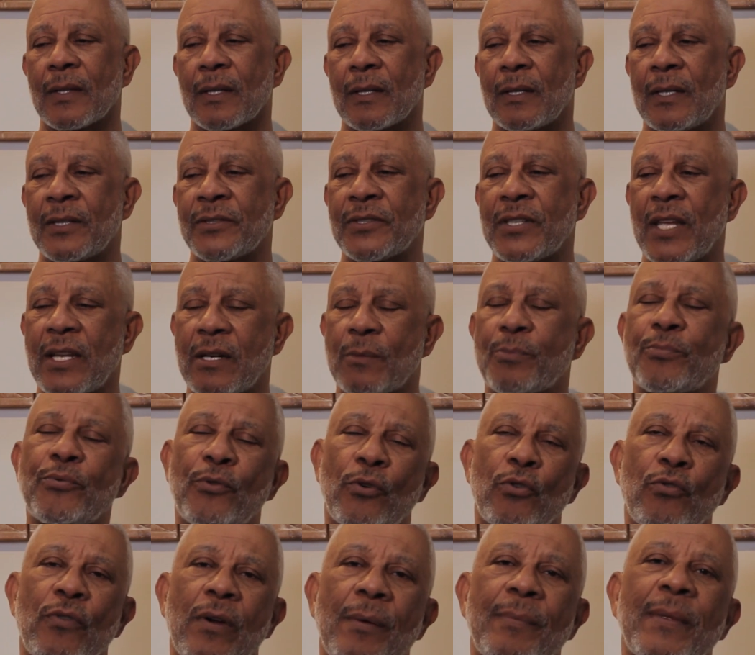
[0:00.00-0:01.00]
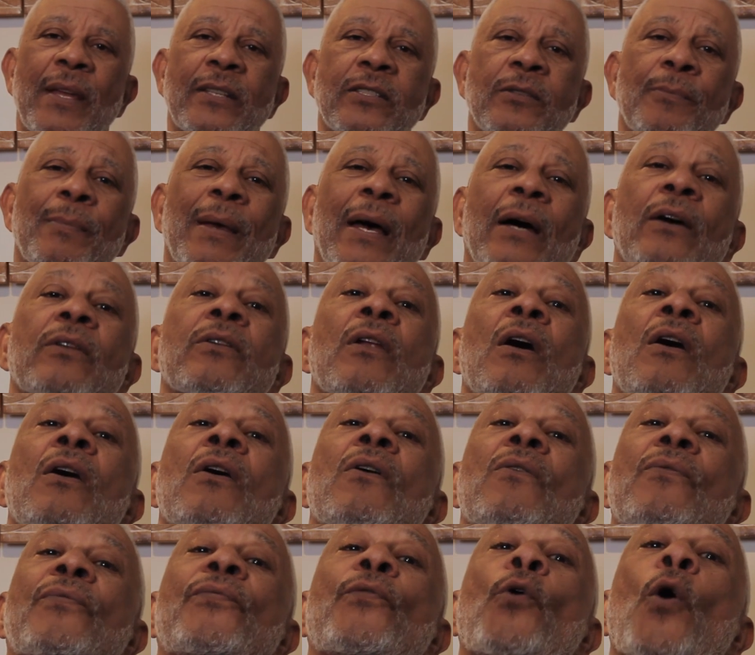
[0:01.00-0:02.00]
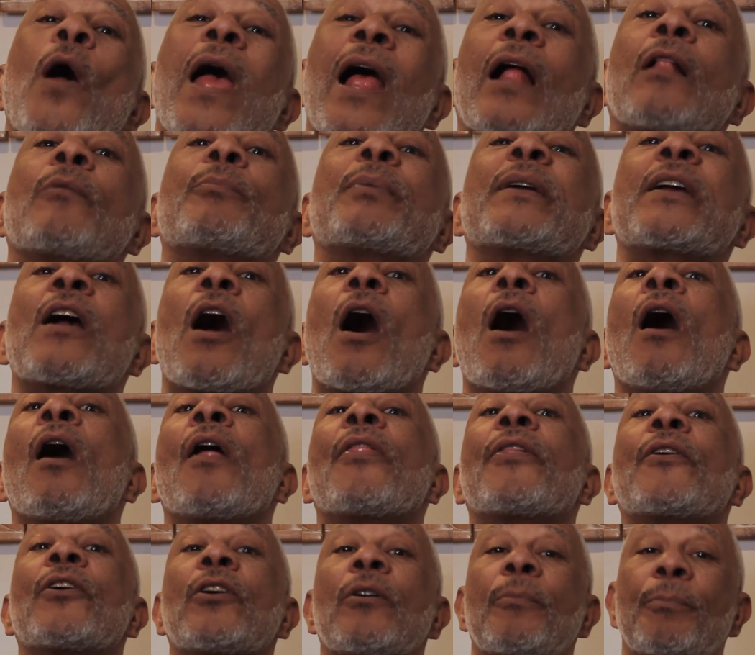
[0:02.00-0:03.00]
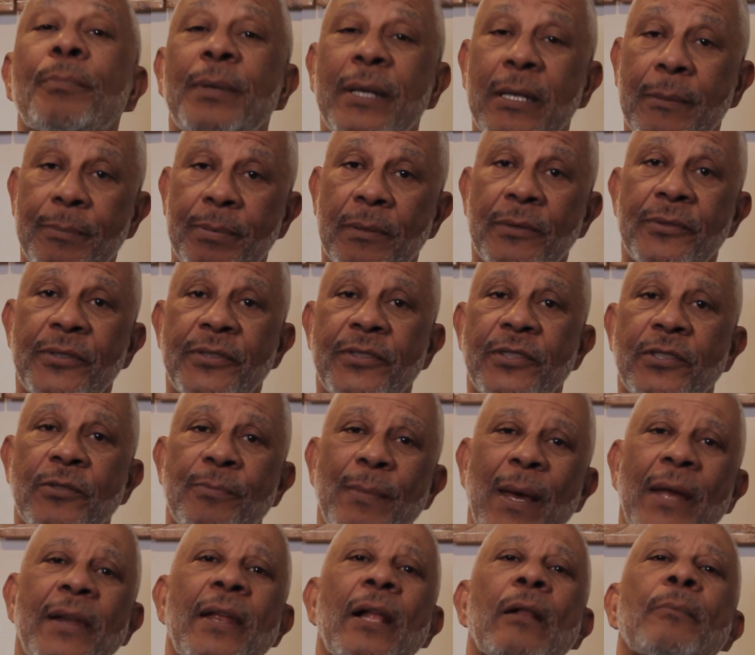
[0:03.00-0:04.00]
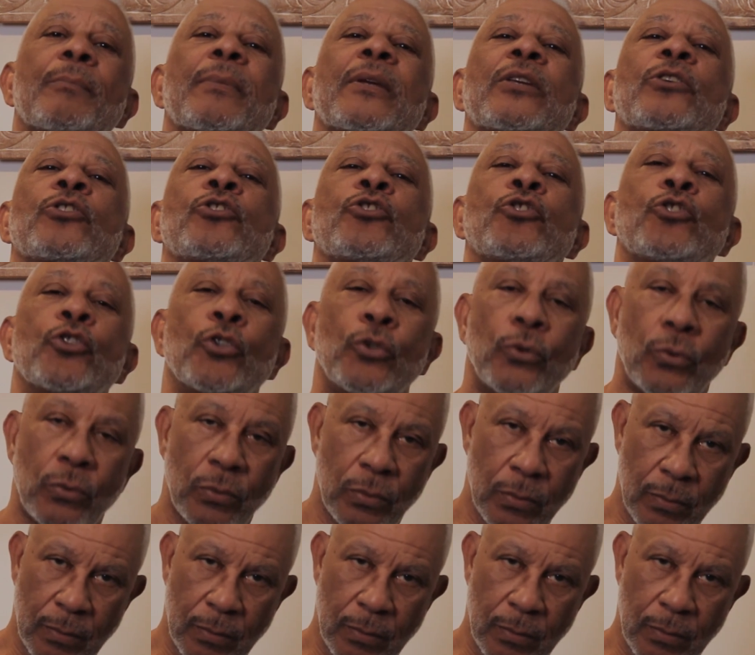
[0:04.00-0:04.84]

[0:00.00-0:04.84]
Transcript: It's not a program that's about for helping other people. This is about helping you.